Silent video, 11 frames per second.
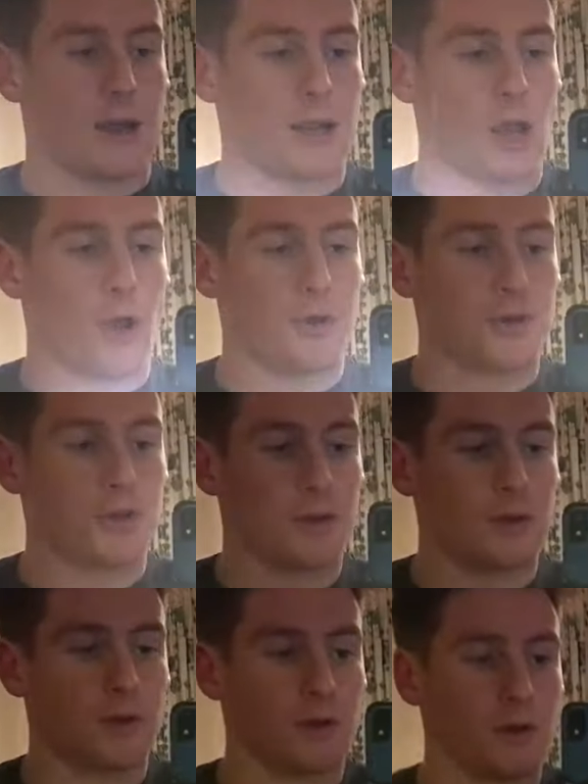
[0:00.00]
a count
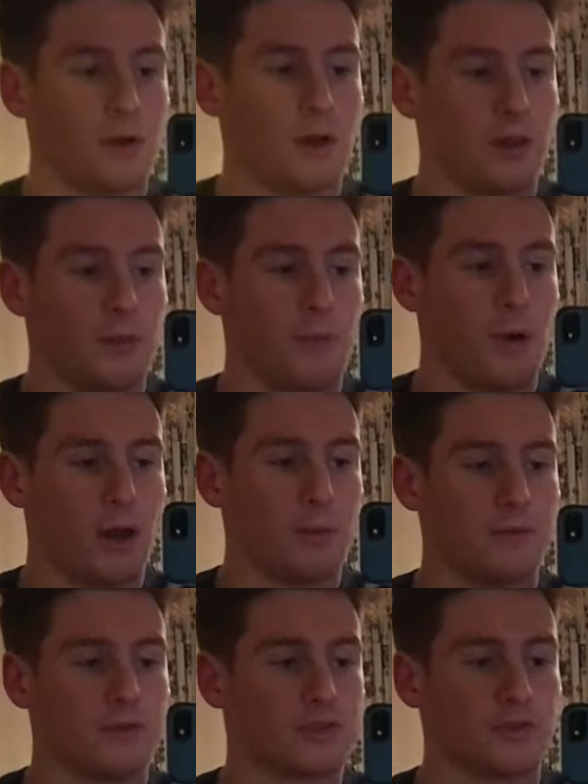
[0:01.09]
on the
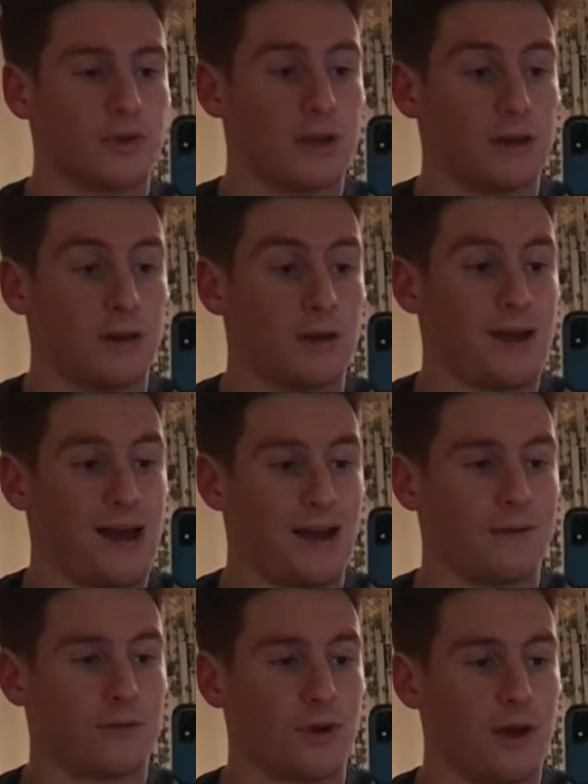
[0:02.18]
bottom of the screen
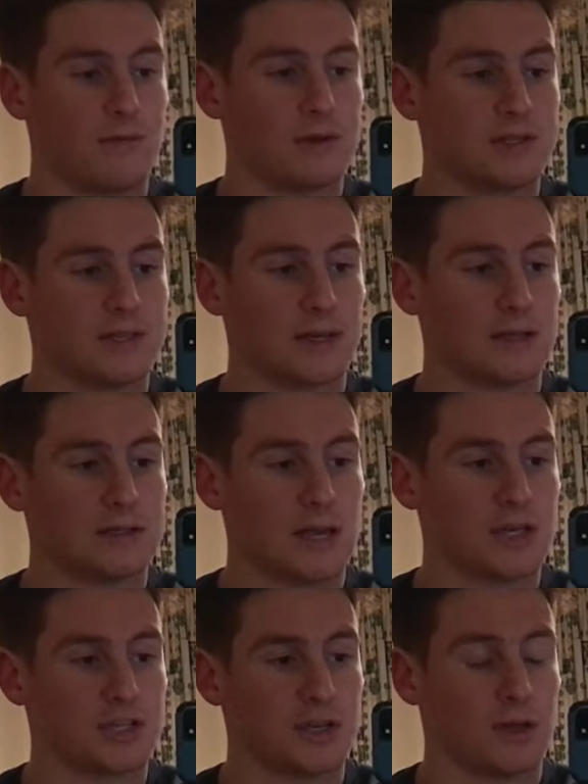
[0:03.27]
after every single
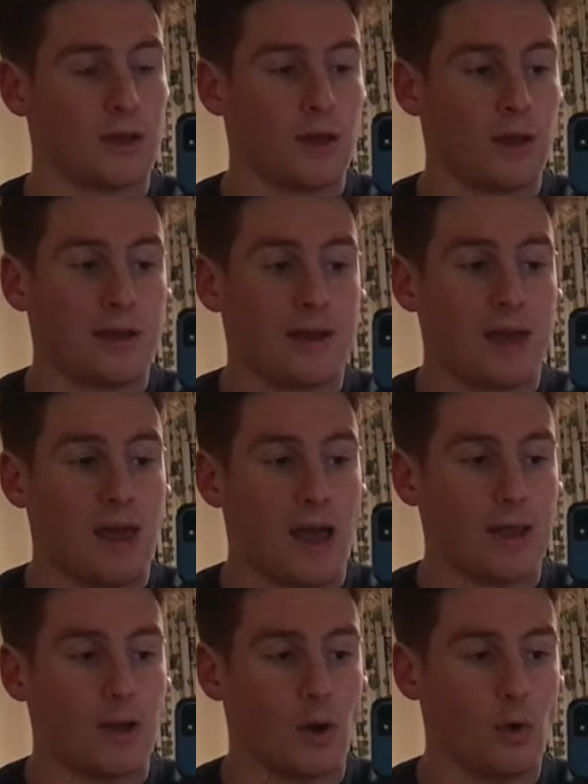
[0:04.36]
session.
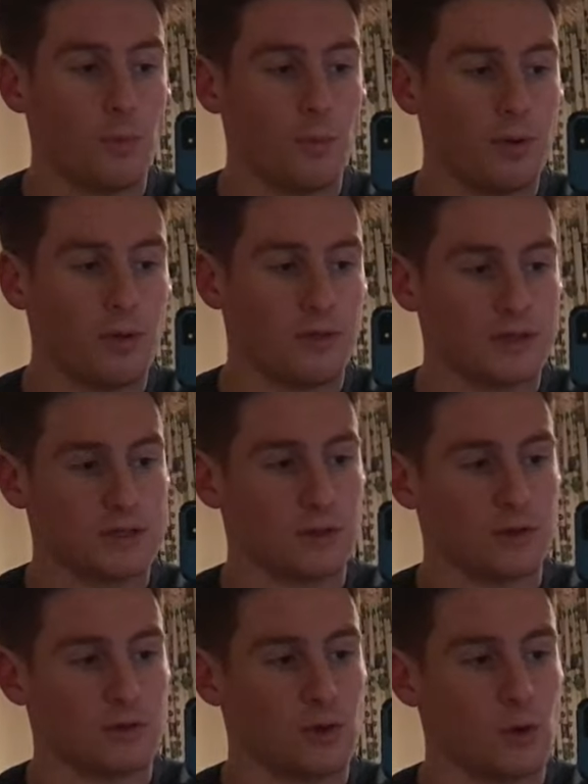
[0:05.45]
I hope this
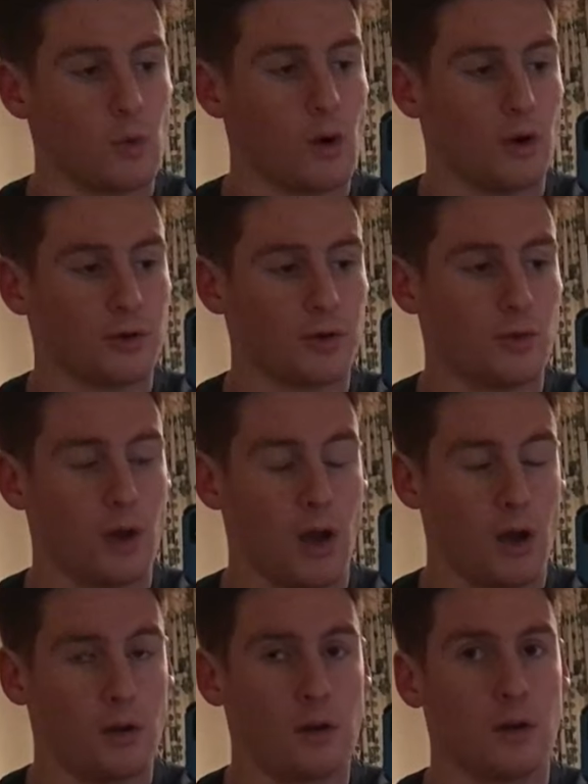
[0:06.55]
doesn't go on too
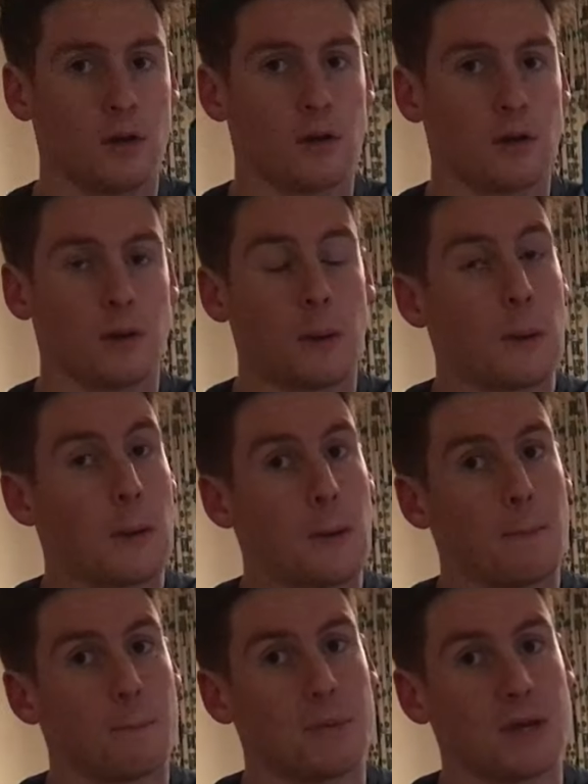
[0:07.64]
long,
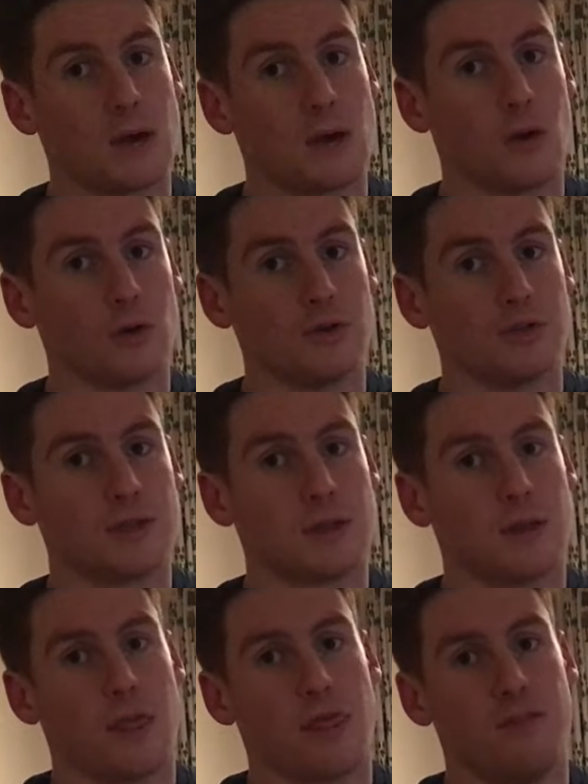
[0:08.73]
because
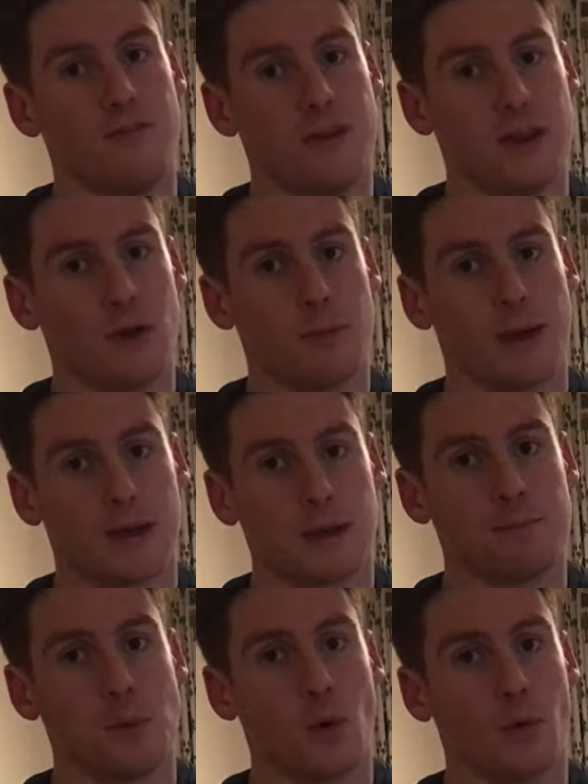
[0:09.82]
the video might
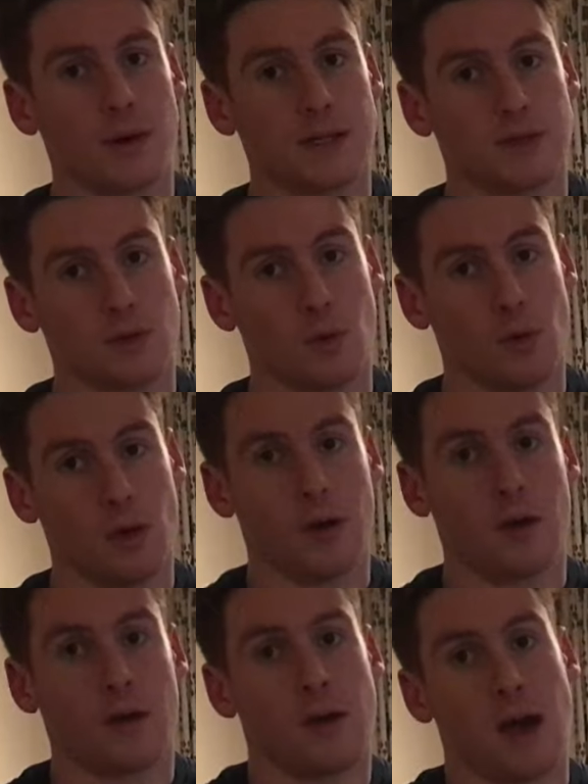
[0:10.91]
get boring. So
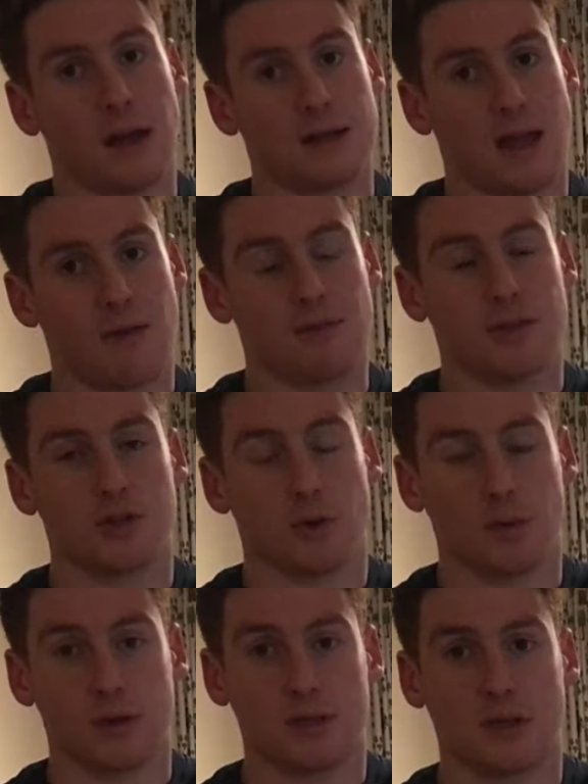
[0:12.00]
I'll definitely
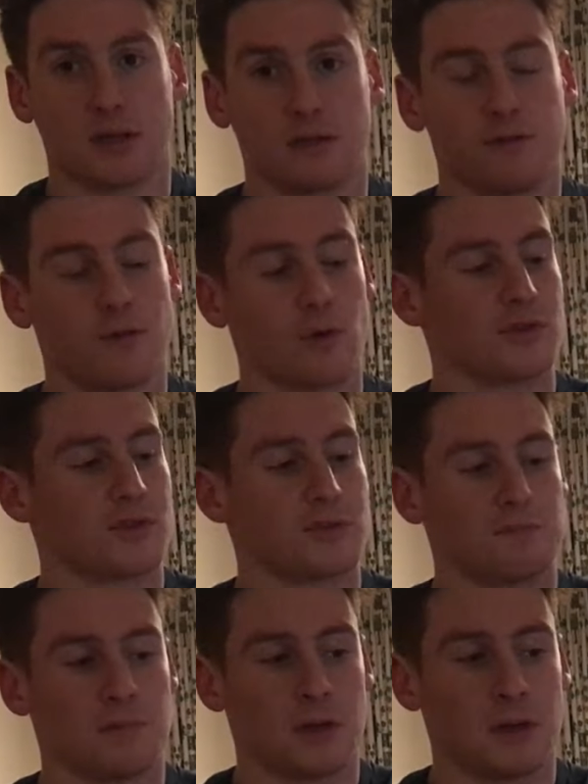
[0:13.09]
show you like the
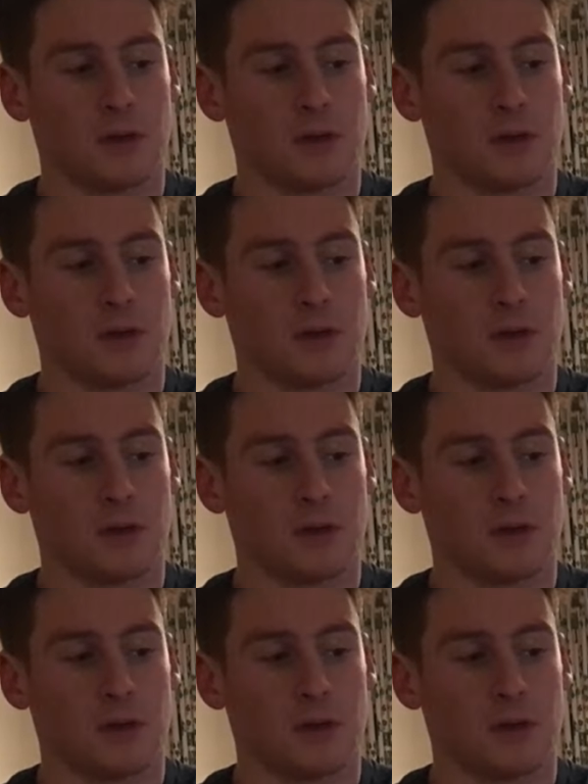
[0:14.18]
first